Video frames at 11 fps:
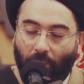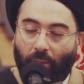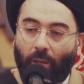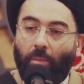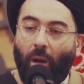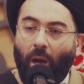
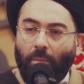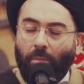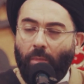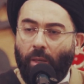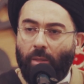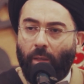The
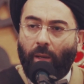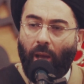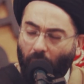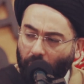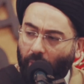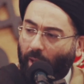Imam is an
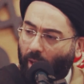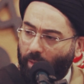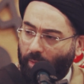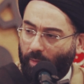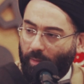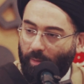outcast.